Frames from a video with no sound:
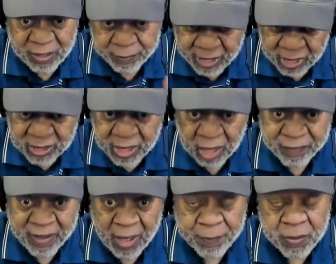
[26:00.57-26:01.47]
film, but that could not
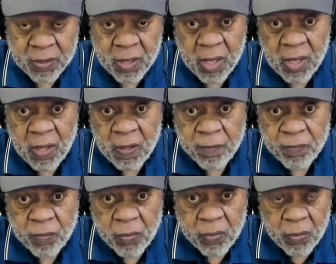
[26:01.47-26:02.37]
have happened.
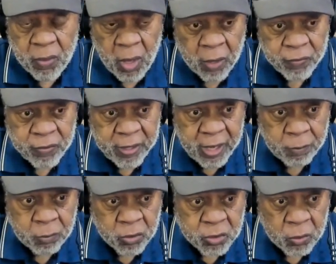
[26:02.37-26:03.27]
Uh, the
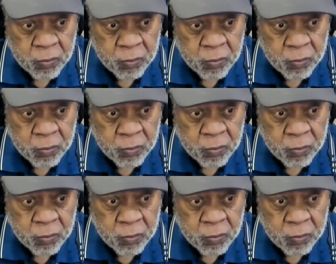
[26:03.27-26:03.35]
help was